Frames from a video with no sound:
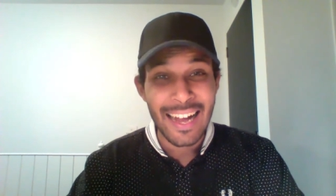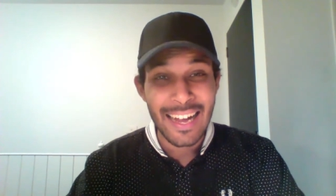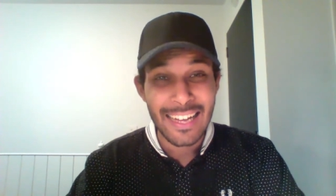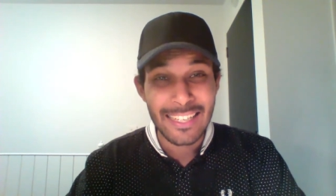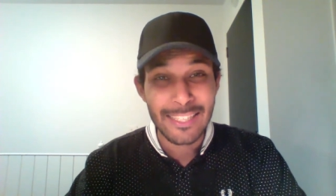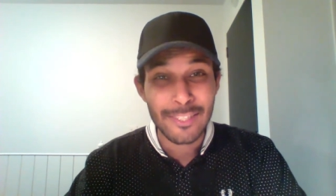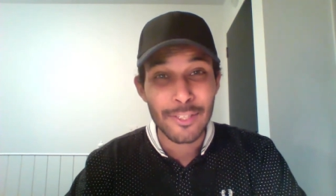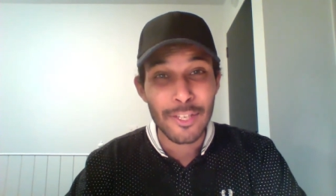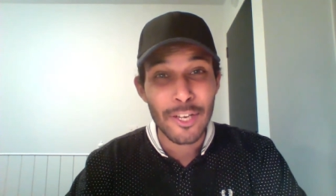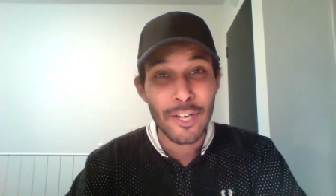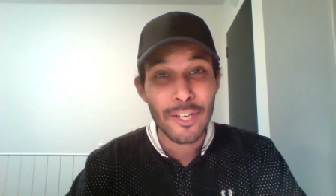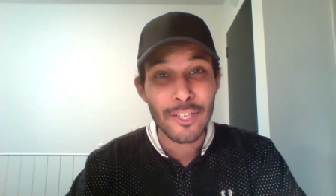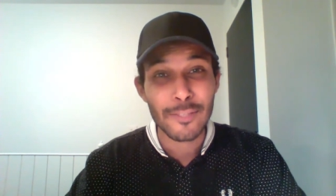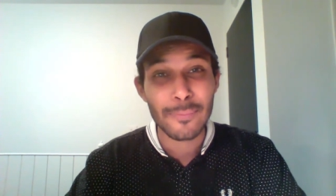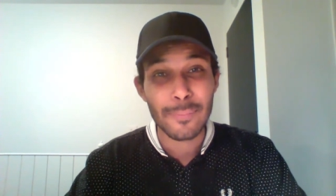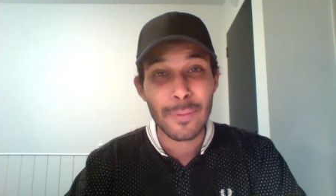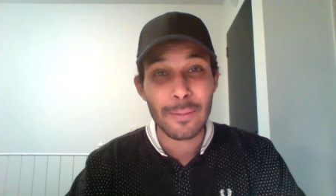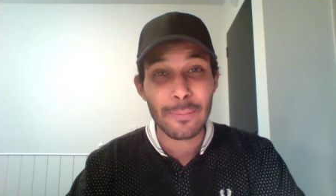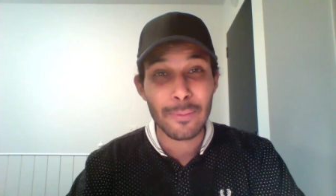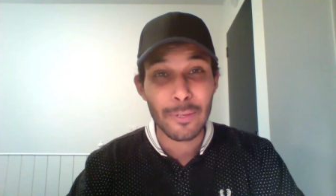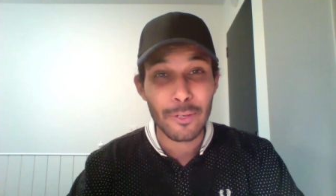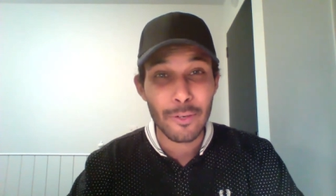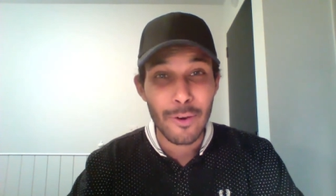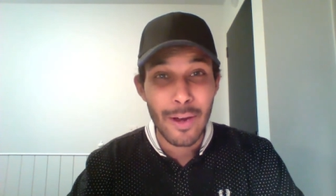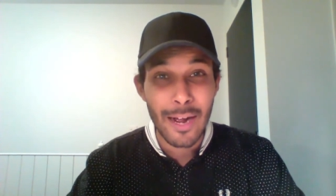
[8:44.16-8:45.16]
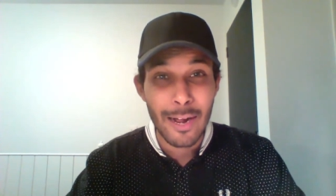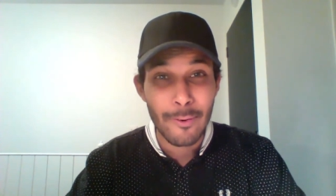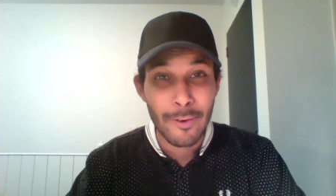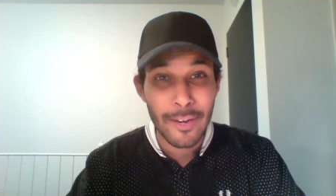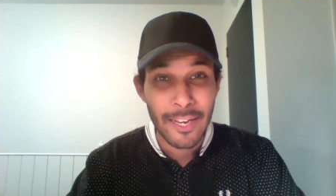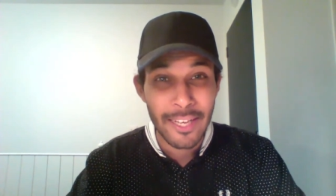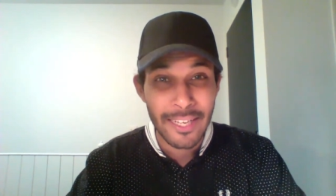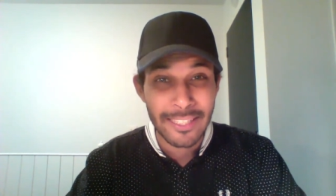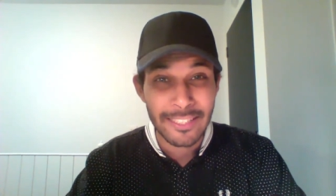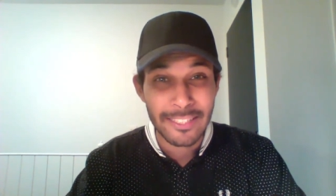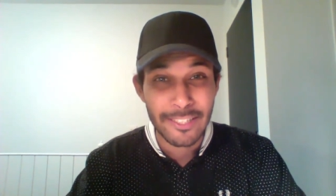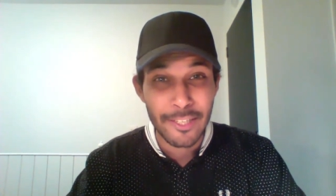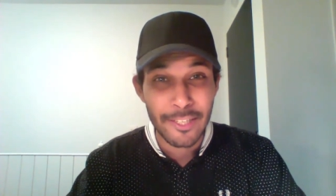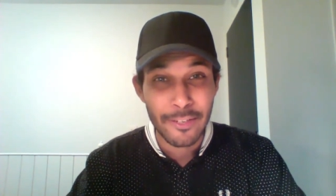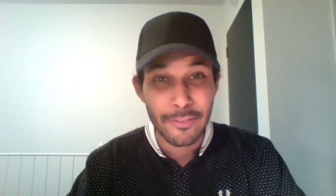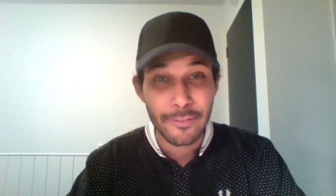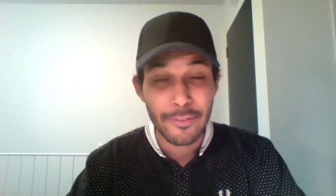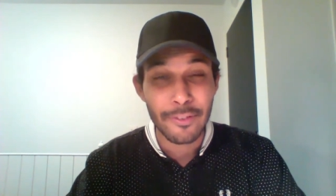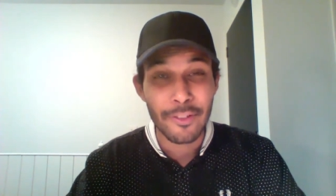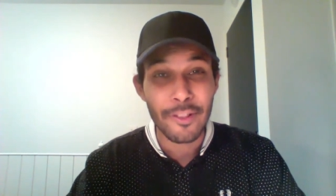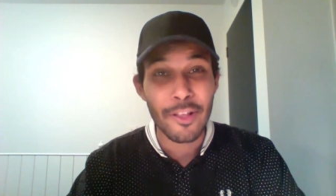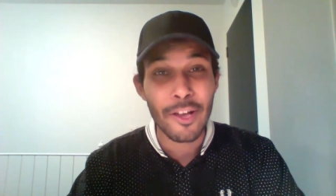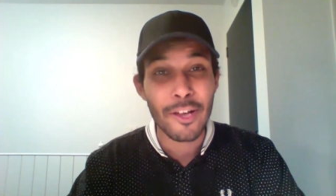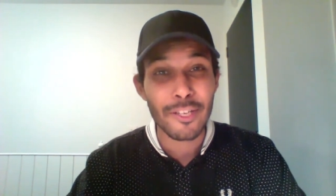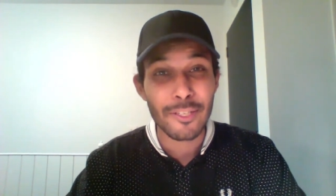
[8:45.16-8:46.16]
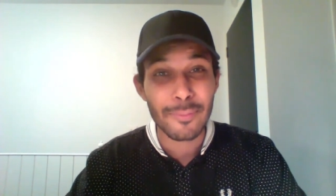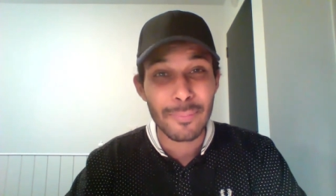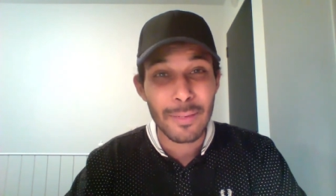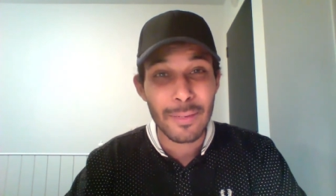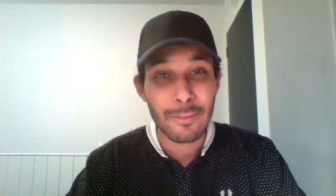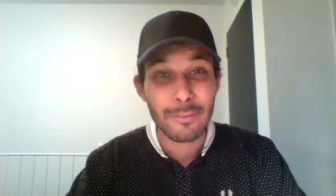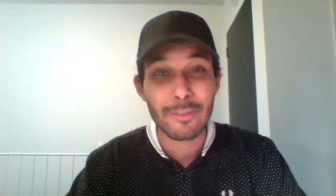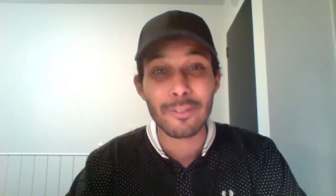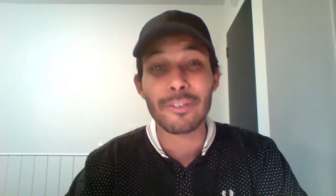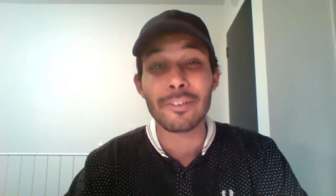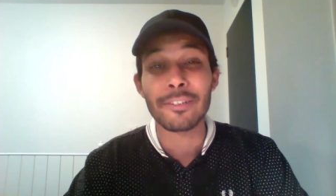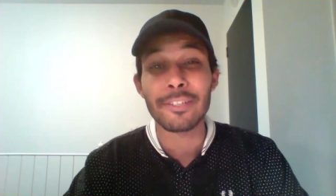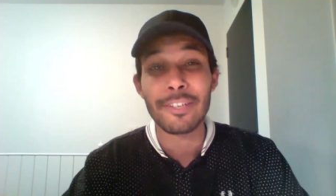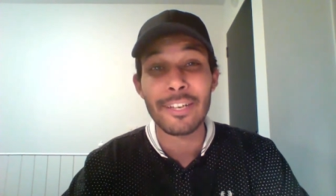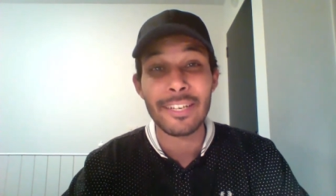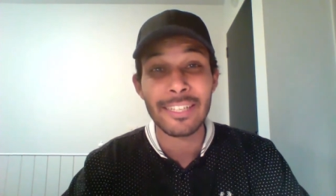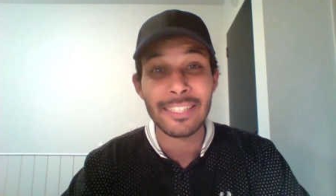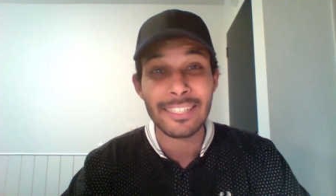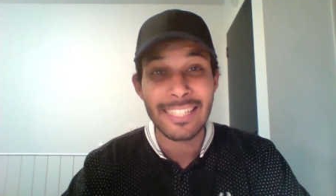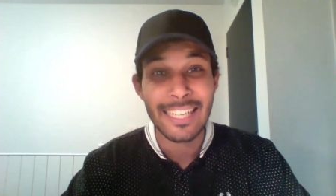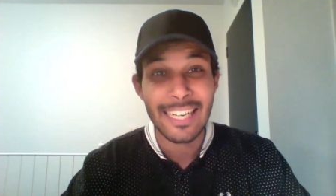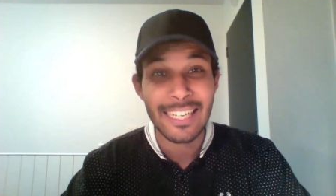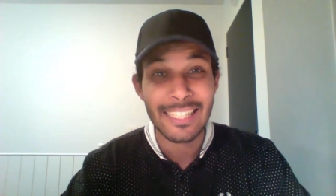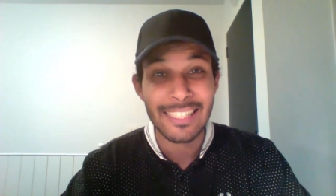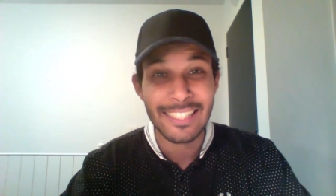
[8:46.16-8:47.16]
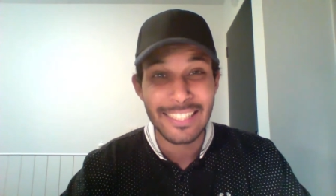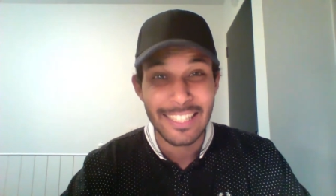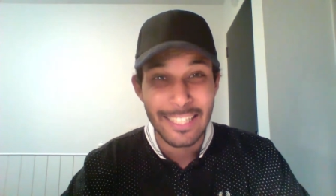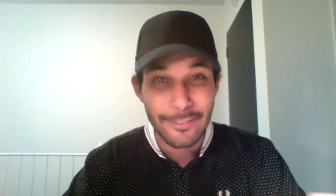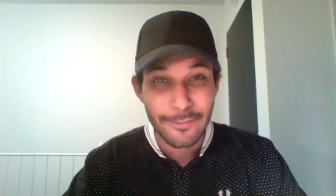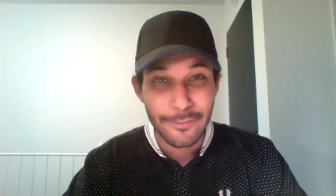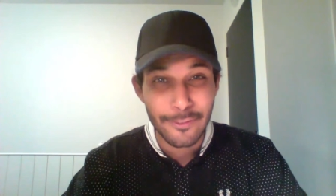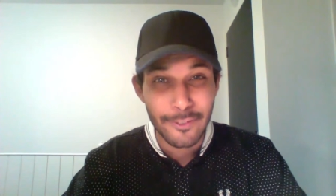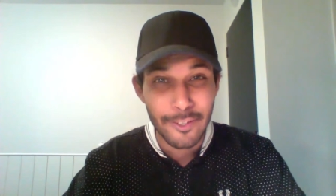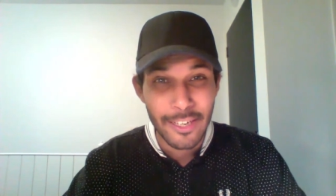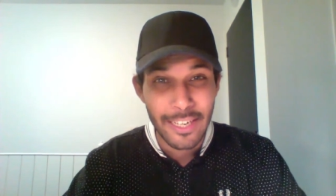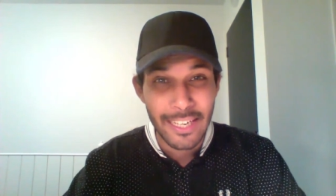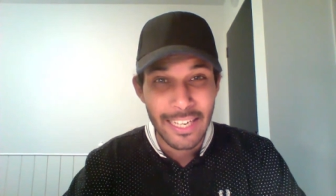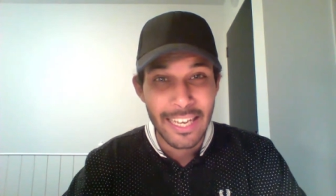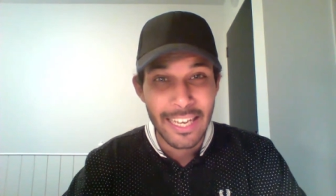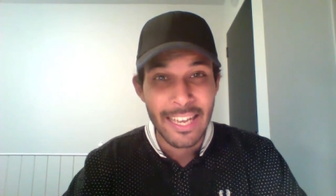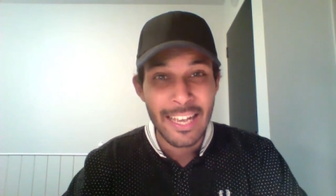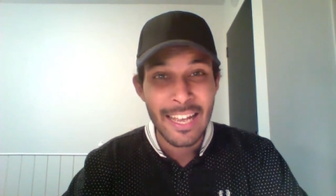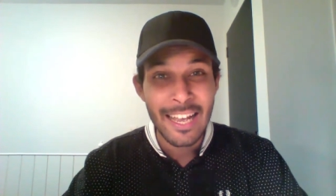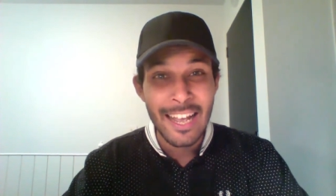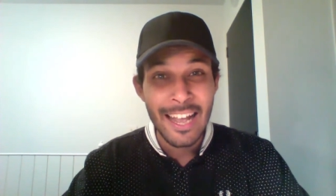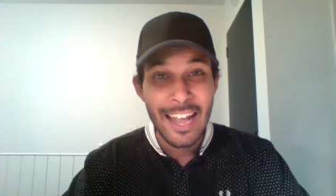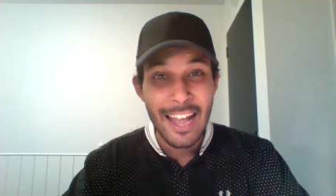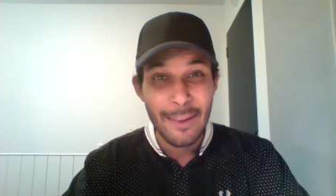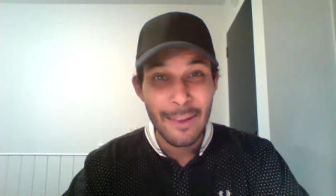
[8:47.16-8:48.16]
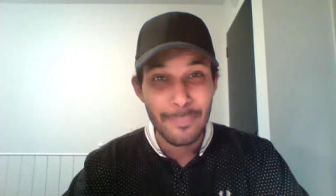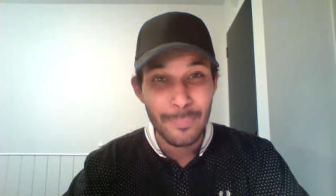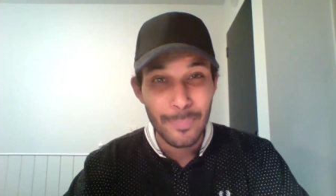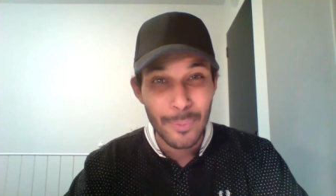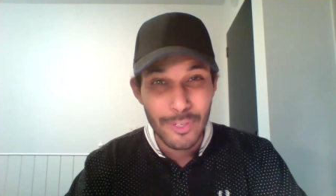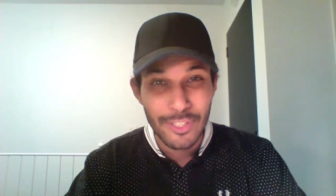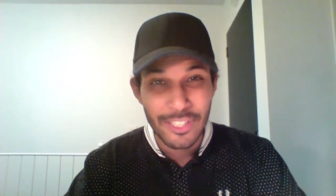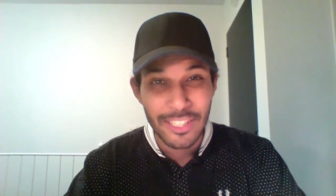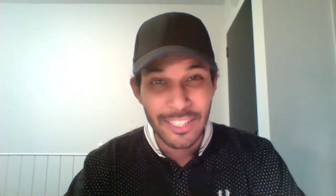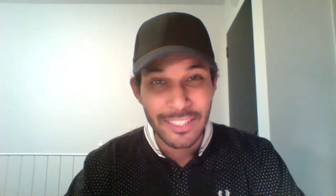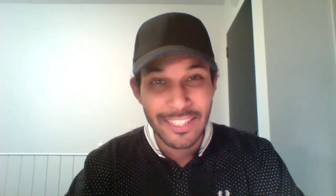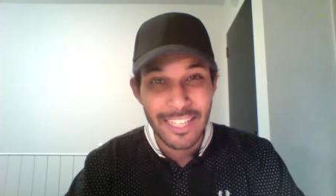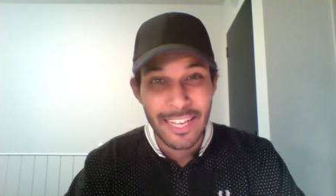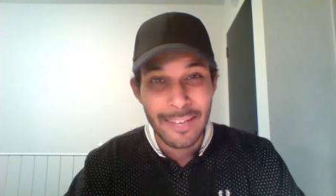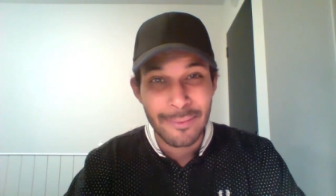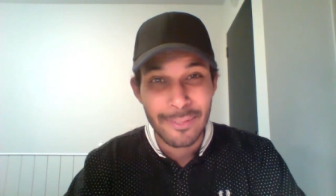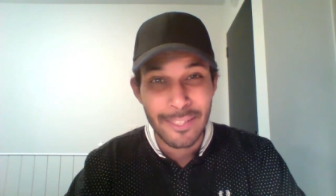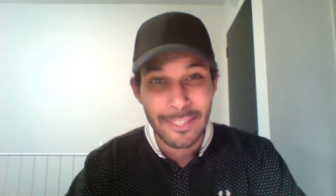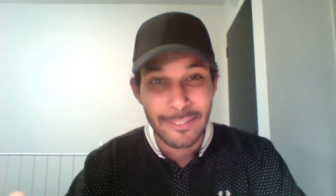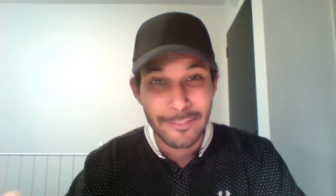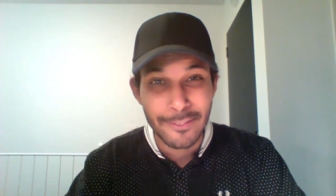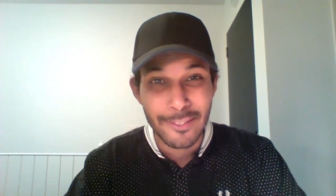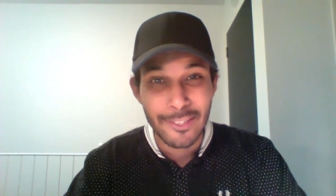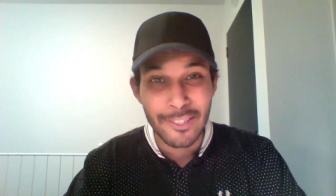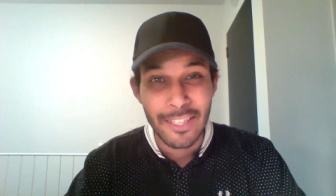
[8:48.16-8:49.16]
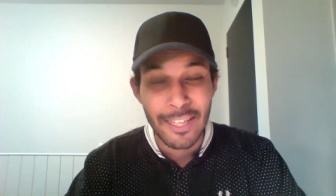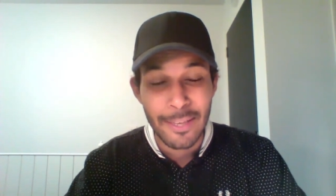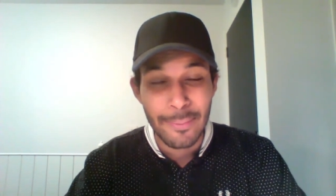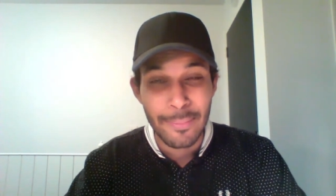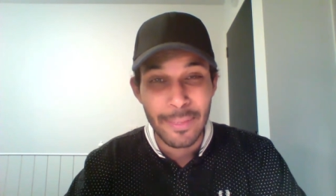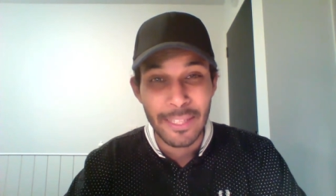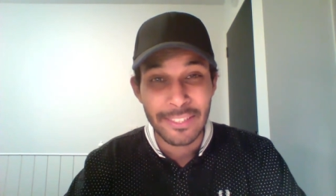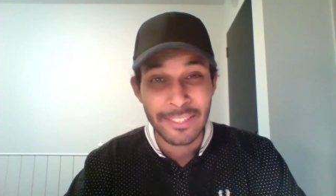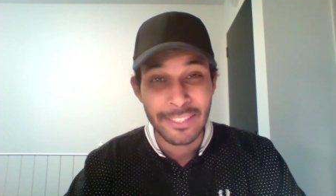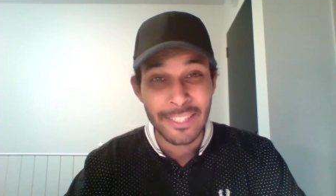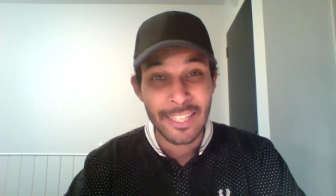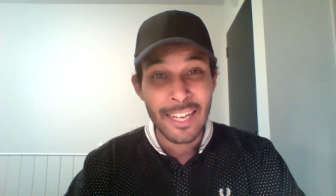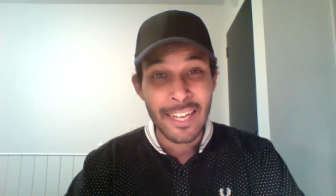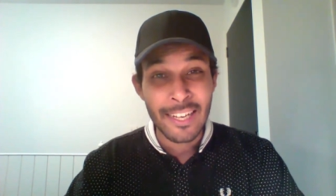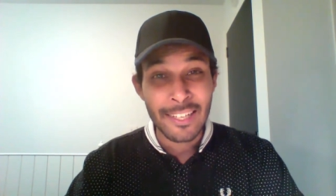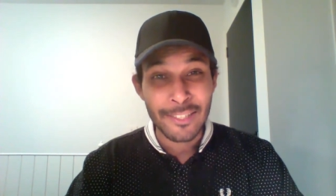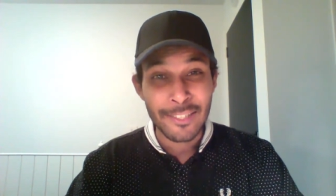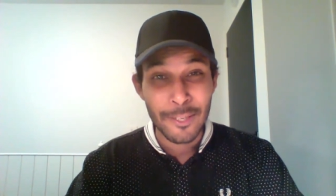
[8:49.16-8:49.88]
as those people who I want to interview, those people who are doing things differently and pushing themselves to the limits.